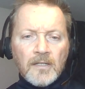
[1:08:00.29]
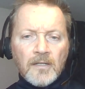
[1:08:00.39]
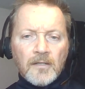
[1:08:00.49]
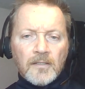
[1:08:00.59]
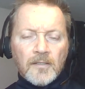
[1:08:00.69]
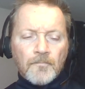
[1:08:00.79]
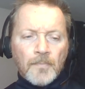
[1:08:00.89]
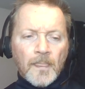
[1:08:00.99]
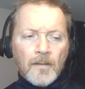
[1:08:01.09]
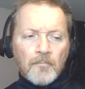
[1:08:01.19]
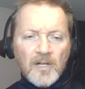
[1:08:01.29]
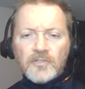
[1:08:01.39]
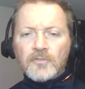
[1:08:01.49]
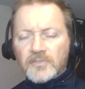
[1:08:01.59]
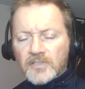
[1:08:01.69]
um,
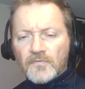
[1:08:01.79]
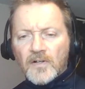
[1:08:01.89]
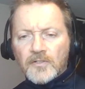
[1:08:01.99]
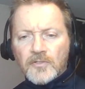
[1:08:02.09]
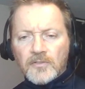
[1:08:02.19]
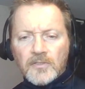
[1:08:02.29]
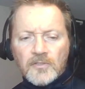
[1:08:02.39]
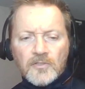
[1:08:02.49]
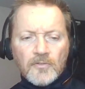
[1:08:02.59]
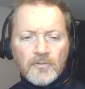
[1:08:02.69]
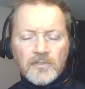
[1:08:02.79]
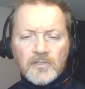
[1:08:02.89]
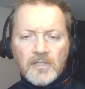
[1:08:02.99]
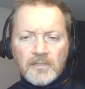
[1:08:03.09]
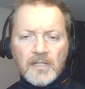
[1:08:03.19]
muscle dysfunction
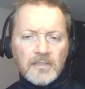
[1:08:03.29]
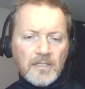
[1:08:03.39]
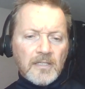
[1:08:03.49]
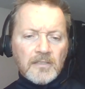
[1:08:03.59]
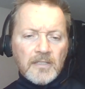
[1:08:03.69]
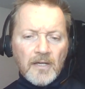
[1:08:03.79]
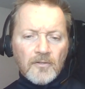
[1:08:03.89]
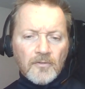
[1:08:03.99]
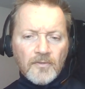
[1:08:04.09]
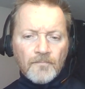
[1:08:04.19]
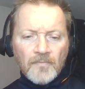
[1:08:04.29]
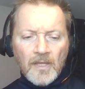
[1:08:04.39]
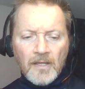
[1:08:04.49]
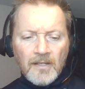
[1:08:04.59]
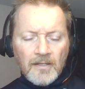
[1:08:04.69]
concerns and, and kidney health.
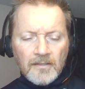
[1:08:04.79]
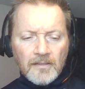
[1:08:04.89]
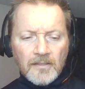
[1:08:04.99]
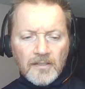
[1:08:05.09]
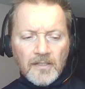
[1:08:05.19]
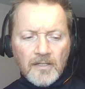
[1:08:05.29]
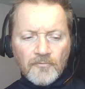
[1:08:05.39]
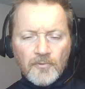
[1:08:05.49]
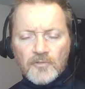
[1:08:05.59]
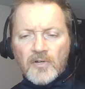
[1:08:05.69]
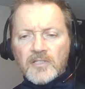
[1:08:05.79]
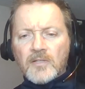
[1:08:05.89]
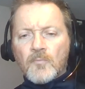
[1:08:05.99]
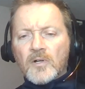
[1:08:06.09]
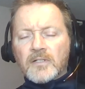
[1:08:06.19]
Uh, and, and if we address
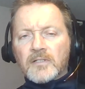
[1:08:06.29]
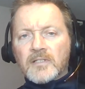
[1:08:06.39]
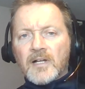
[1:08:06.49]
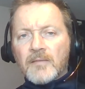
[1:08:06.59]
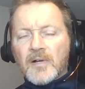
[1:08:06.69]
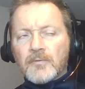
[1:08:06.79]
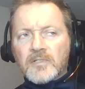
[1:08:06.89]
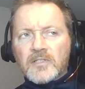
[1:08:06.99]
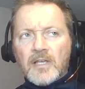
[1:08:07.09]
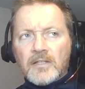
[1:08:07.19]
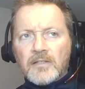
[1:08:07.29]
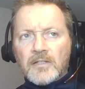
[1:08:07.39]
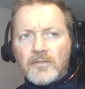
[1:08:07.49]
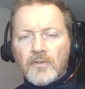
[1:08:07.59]
them one at a time, I would say that the hmm.